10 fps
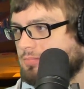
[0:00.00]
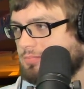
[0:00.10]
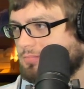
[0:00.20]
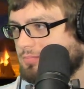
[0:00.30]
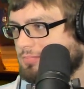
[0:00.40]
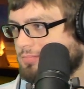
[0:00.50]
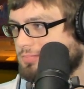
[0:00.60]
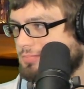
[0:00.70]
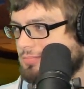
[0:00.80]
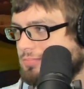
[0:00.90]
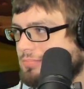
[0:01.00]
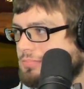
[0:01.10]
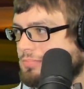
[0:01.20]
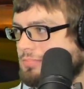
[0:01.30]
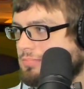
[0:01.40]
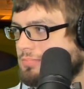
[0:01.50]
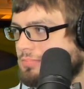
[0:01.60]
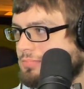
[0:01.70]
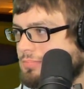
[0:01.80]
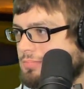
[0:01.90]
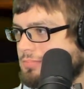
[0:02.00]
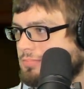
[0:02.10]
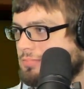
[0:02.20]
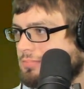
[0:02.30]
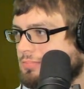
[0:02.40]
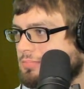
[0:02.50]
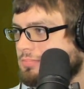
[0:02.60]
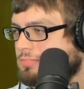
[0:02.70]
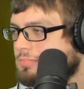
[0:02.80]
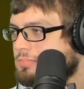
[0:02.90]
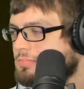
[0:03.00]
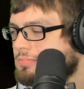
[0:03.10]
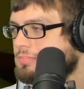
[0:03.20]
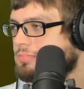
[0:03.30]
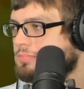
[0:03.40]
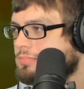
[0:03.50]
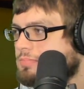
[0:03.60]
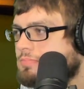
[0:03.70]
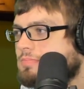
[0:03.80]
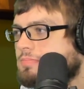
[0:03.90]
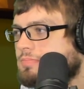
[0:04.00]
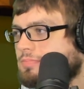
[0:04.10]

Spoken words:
(silent)